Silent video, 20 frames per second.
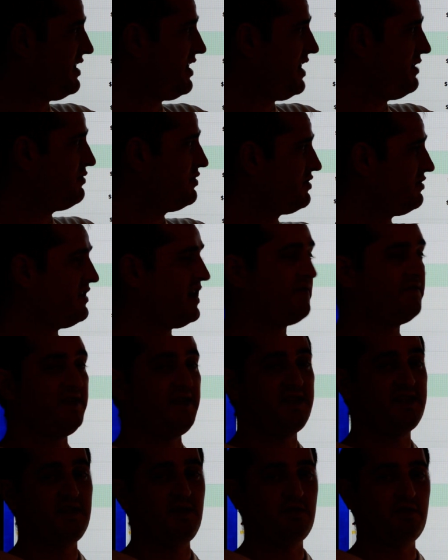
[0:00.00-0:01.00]
Hayward will have
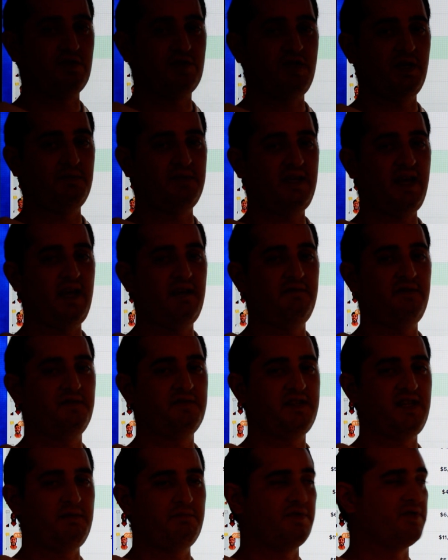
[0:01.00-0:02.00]
decent ownership, 10,
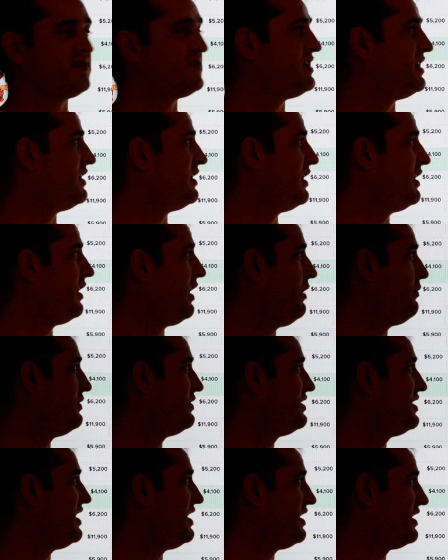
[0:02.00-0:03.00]
15%, I
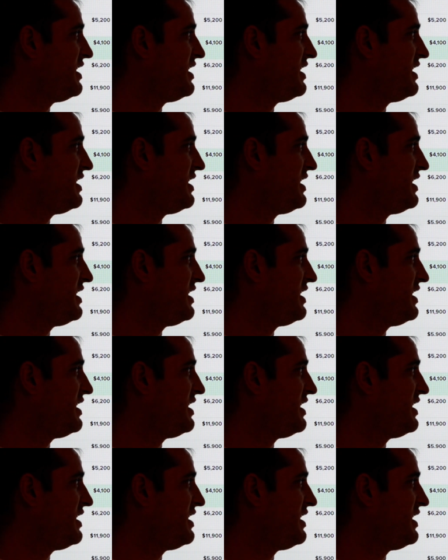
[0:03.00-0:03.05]
would think.